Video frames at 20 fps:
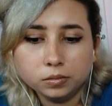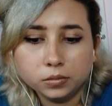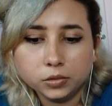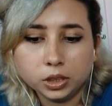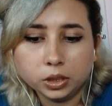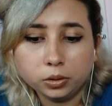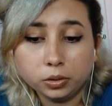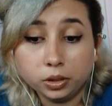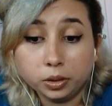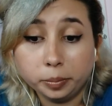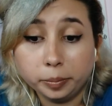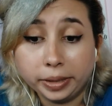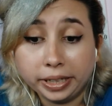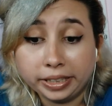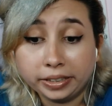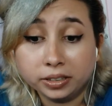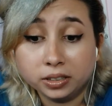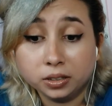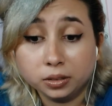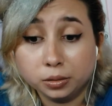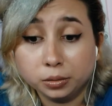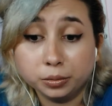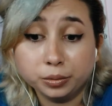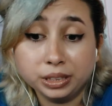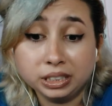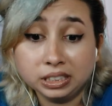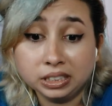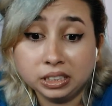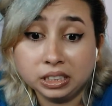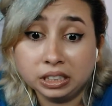The only parent who
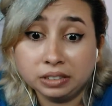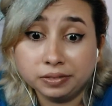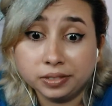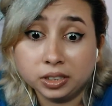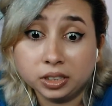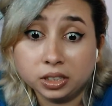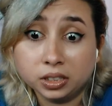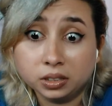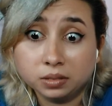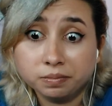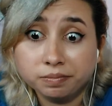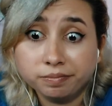really loved her.